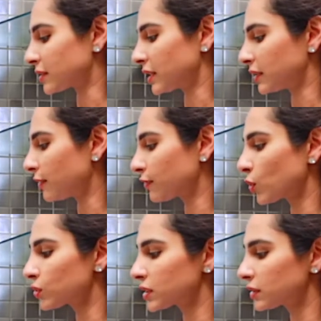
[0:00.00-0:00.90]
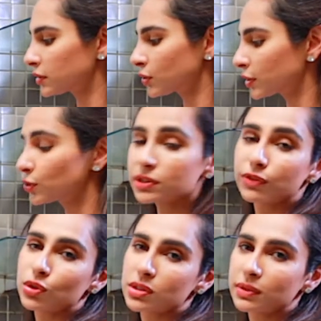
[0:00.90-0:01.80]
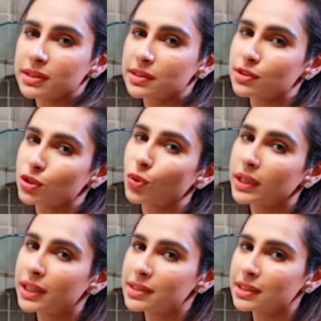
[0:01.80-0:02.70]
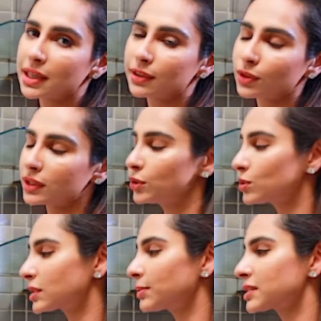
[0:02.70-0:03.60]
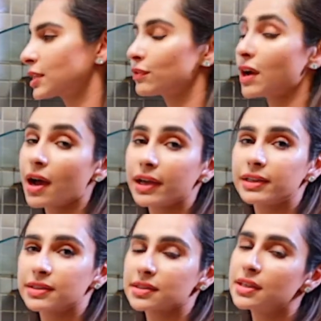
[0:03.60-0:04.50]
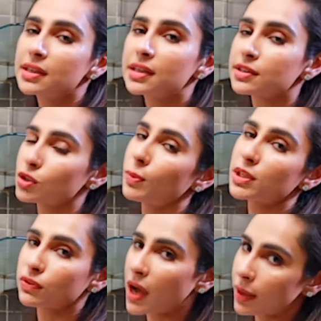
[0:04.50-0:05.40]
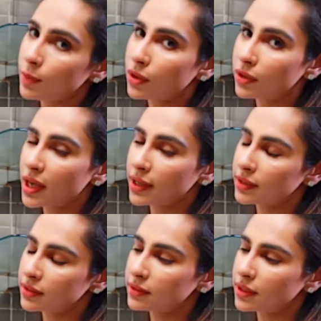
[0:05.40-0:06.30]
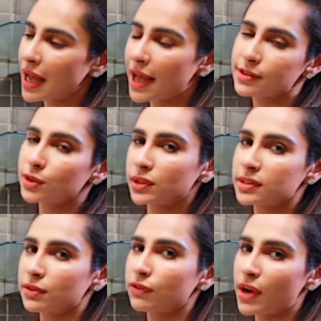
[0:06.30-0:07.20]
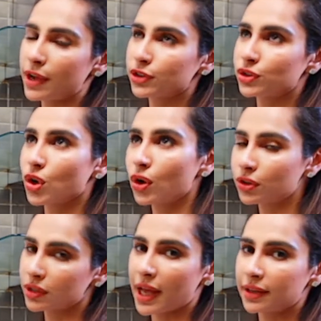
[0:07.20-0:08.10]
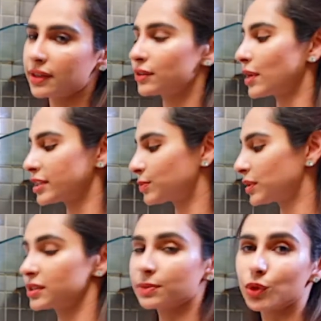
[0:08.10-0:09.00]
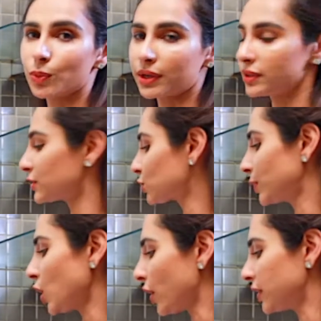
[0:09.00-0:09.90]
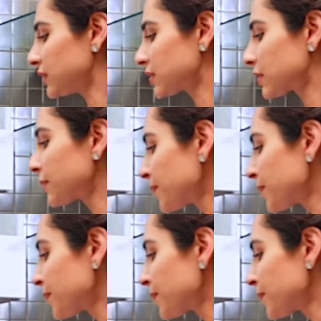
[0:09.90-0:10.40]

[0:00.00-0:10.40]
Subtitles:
And then frozen, you can use the frozen ones. They're so easy and you can use them instead of ice. So much fiber and they're as good as the fresh non-organic raspberries and blueberries, to be honest.